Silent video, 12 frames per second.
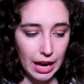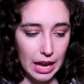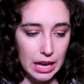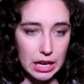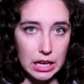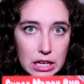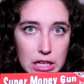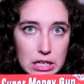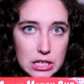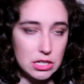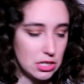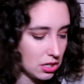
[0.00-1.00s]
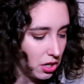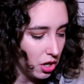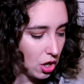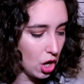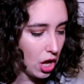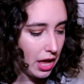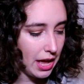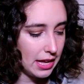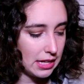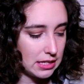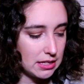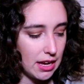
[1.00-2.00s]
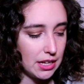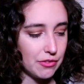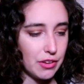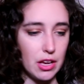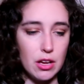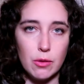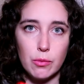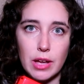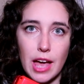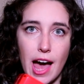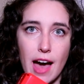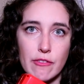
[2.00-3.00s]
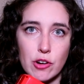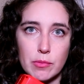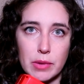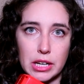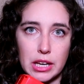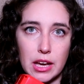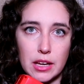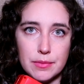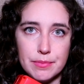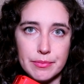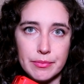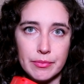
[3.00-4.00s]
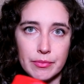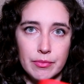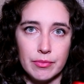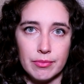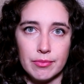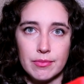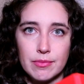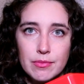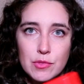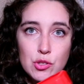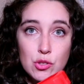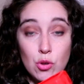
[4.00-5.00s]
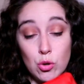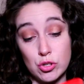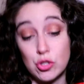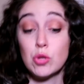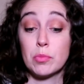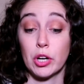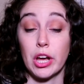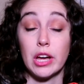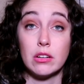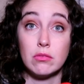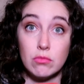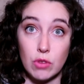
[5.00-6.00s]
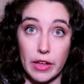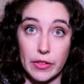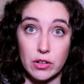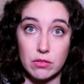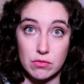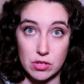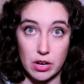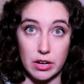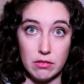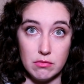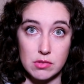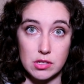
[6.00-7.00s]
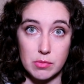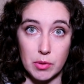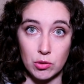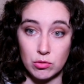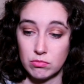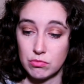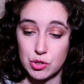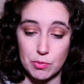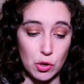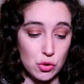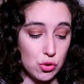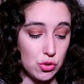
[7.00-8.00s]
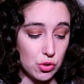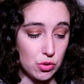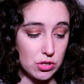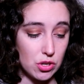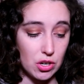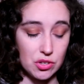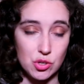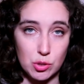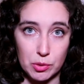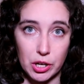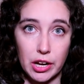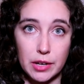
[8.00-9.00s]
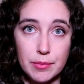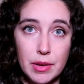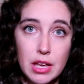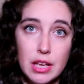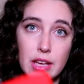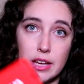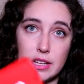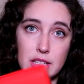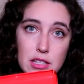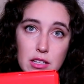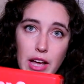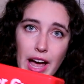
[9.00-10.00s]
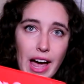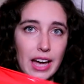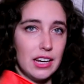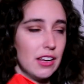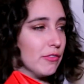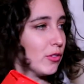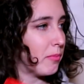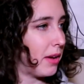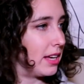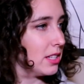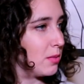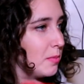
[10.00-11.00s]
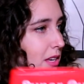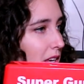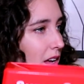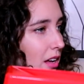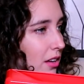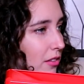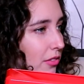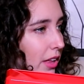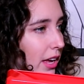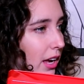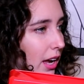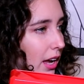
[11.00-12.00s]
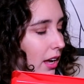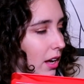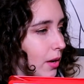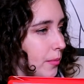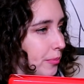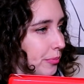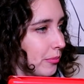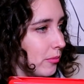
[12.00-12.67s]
And inside of it, we have our money gun, or super gun, rather. Sorry, spoke too soon. It's called a super gun. It kind of reminds me of like a